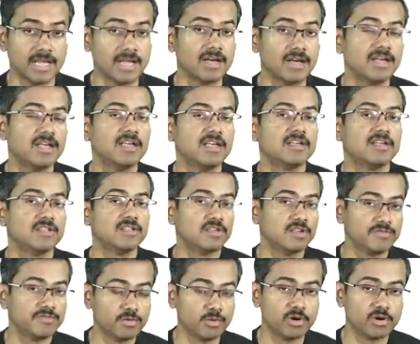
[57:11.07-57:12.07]
Now,
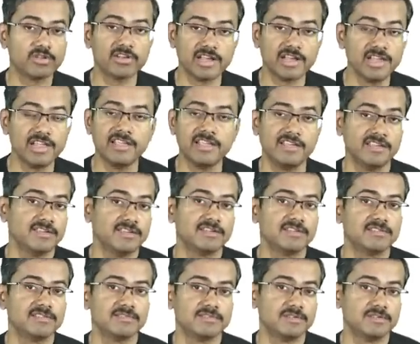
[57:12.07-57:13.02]
if you want to really,